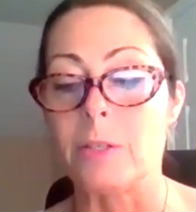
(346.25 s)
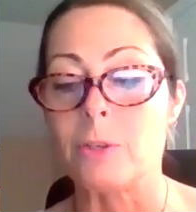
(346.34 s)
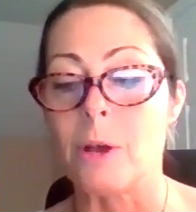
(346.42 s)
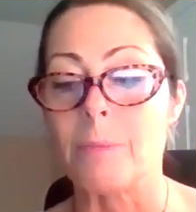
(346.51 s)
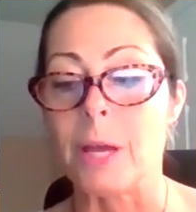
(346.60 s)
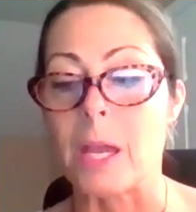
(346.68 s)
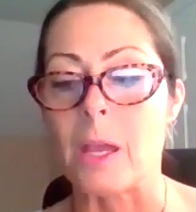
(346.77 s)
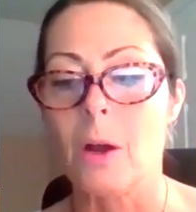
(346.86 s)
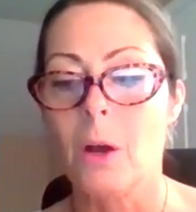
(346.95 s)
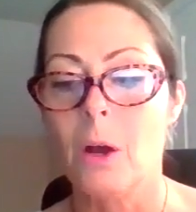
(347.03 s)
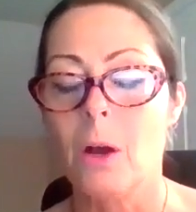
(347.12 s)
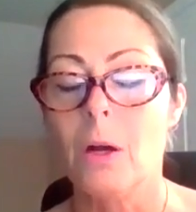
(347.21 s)
So I'm like,
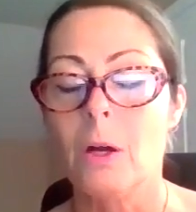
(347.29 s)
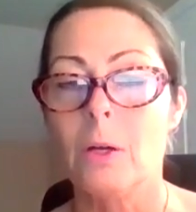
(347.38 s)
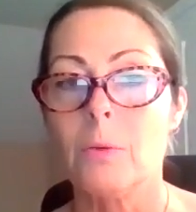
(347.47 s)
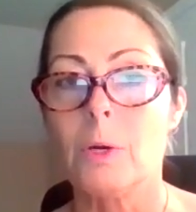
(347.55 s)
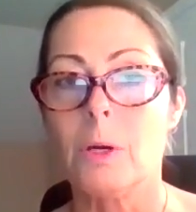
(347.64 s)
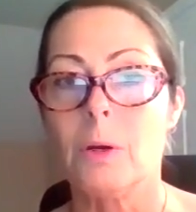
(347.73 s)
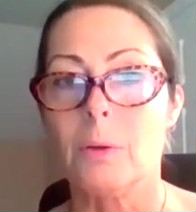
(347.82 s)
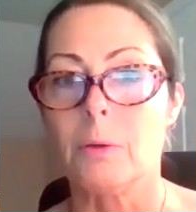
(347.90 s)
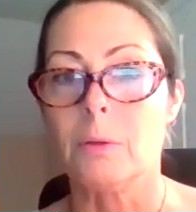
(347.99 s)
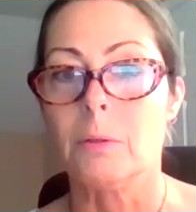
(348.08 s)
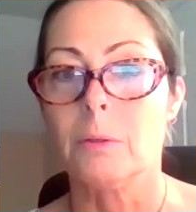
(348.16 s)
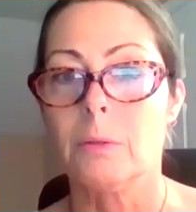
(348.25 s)

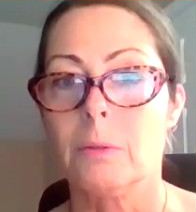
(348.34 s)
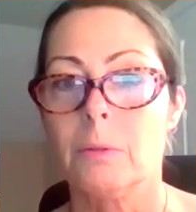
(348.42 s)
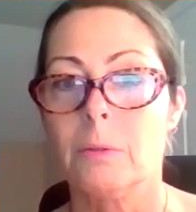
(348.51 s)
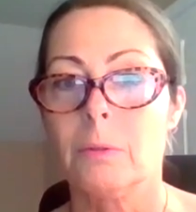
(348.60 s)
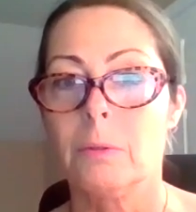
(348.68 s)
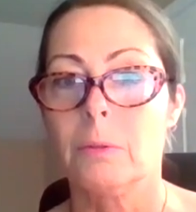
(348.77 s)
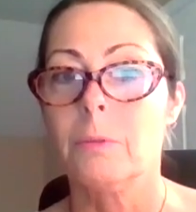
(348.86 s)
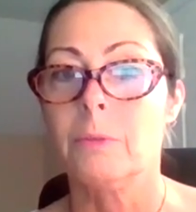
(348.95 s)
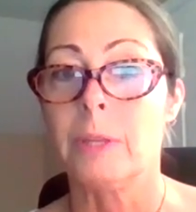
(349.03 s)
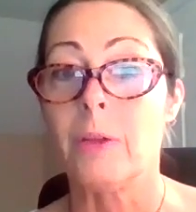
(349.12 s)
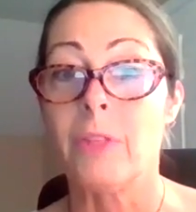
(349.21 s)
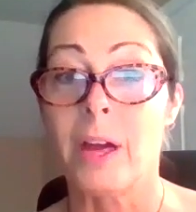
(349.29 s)
whoa,
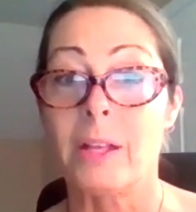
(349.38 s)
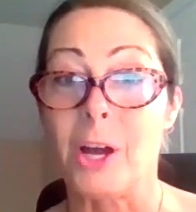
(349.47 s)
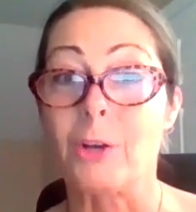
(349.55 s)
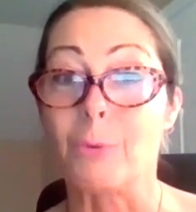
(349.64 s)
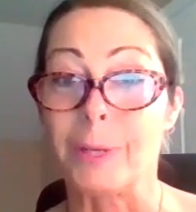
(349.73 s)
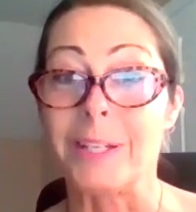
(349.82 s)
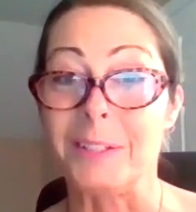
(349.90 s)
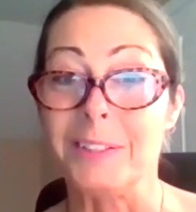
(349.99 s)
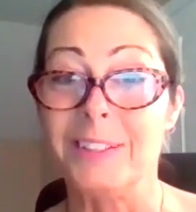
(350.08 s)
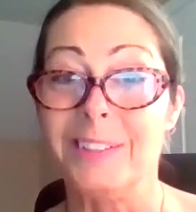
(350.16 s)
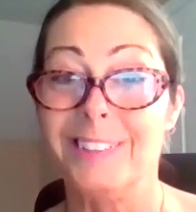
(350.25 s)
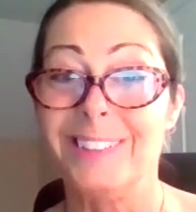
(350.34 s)
now that got real.
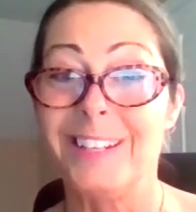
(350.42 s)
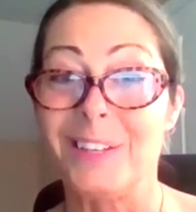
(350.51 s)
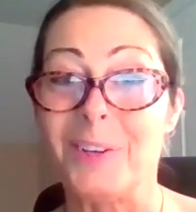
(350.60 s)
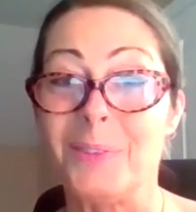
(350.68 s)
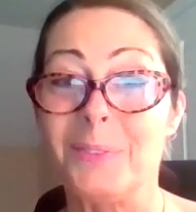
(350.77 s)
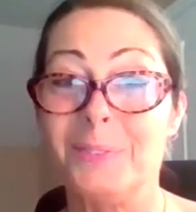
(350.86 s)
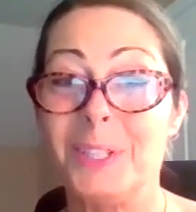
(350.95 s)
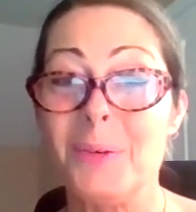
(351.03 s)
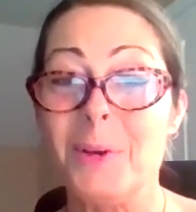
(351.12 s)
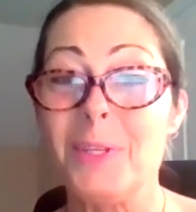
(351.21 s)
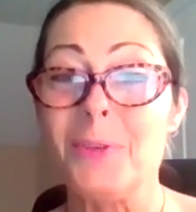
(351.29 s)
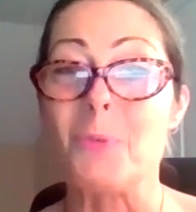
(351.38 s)
You know
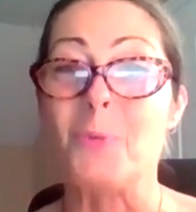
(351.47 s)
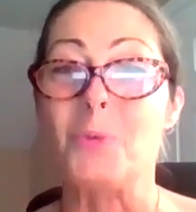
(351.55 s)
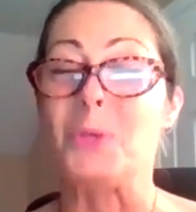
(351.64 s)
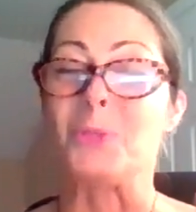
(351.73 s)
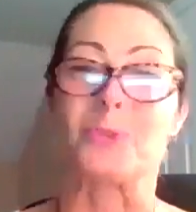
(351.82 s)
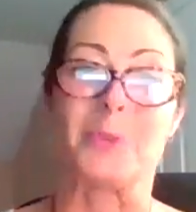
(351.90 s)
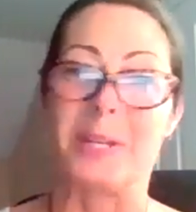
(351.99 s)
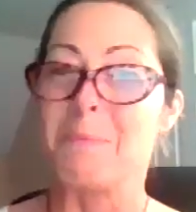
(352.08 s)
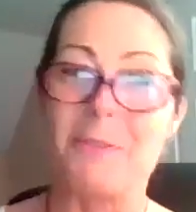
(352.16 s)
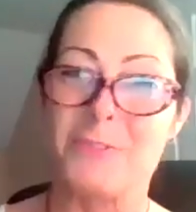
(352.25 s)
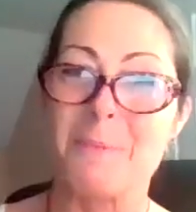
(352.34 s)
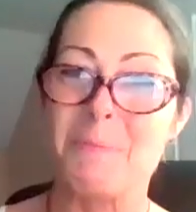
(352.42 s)
when you dream
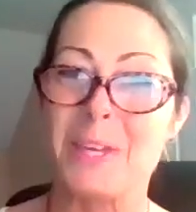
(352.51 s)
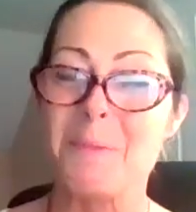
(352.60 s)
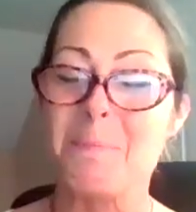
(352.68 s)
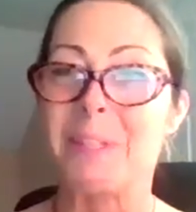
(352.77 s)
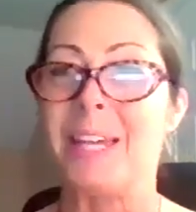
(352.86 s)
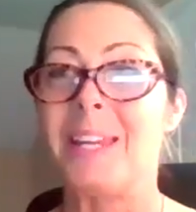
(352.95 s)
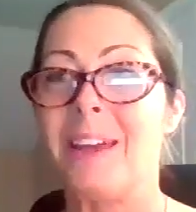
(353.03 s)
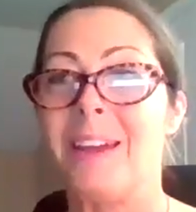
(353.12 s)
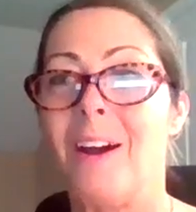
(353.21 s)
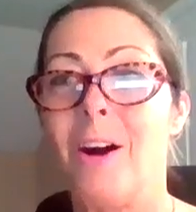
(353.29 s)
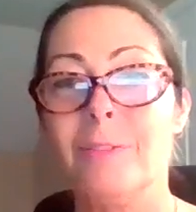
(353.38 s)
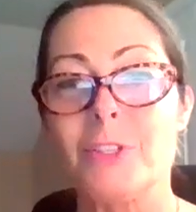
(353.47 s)
of something, but then
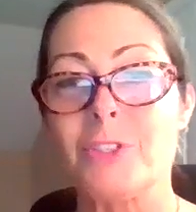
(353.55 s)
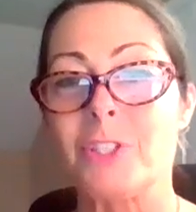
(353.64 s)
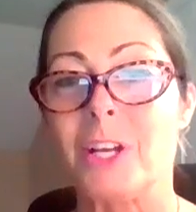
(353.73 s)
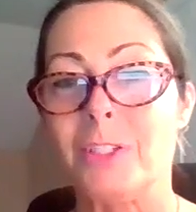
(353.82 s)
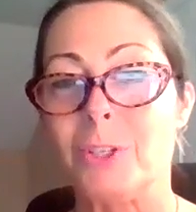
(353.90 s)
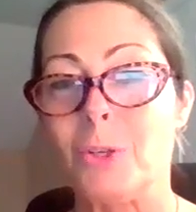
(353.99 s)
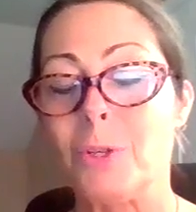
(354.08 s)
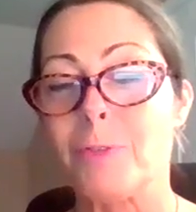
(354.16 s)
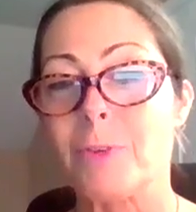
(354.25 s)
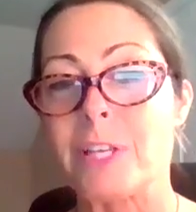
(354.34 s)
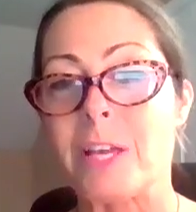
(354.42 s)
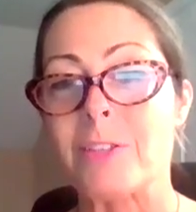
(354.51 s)
all of a sudden the
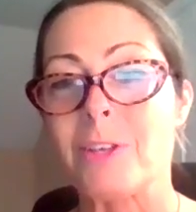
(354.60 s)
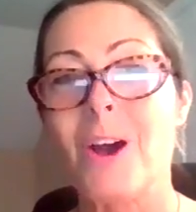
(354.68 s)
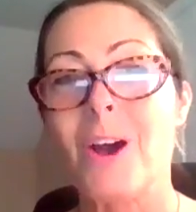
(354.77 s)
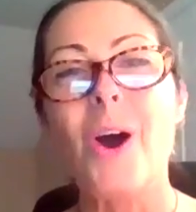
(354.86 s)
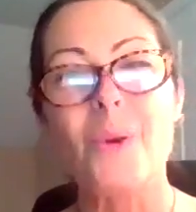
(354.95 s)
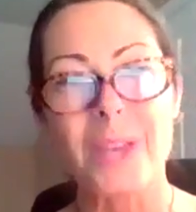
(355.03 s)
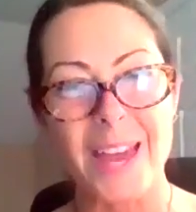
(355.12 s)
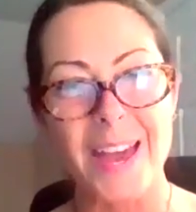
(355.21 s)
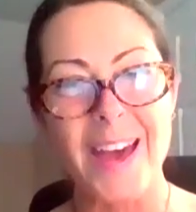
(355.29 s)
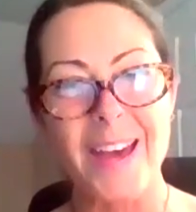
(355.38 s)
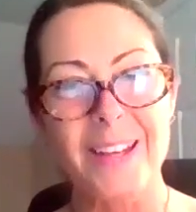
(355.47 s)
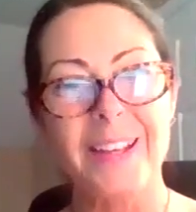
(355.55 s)
universe says, oh
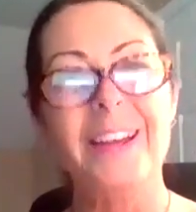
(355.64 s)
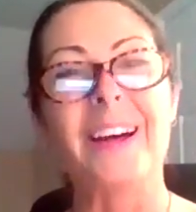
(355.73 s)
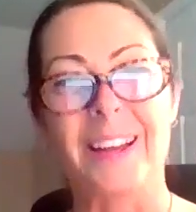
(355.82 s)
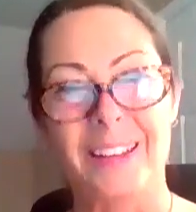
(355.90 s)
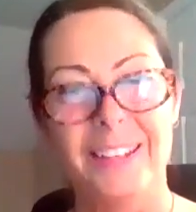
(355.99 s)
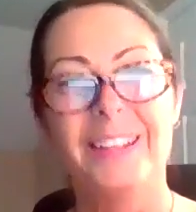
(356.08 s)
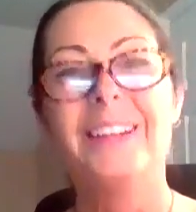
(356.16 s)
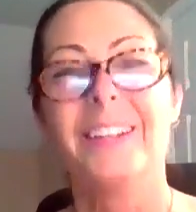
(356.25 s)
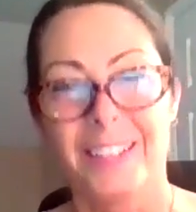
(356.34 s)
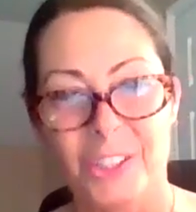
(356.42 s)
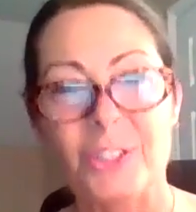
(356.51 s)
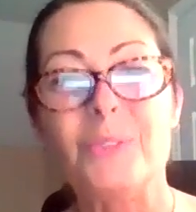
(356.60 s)
yeah, huh,
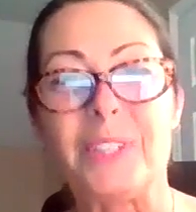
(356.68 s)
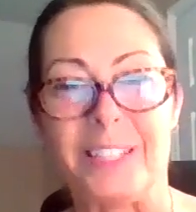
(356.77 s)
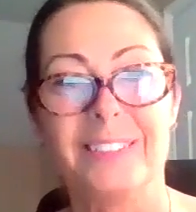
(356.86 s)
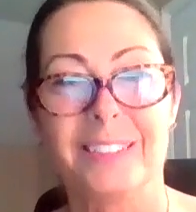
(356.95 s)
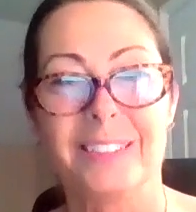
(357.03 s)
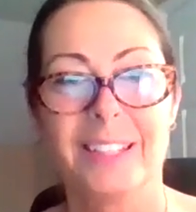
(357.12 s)
do it.